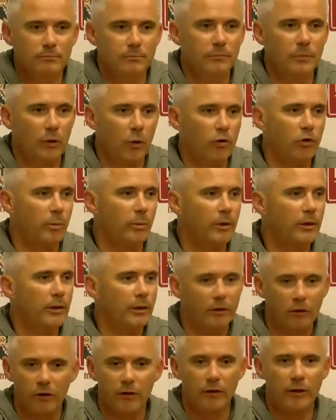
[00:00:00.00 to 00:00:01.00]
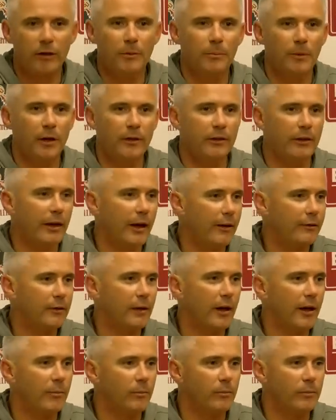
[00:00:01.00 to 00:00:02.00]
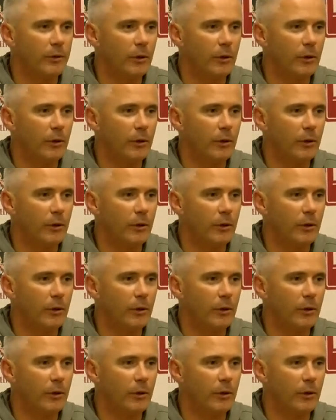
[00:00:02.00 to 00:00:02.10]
but ultimately he took a deep breath at halftime.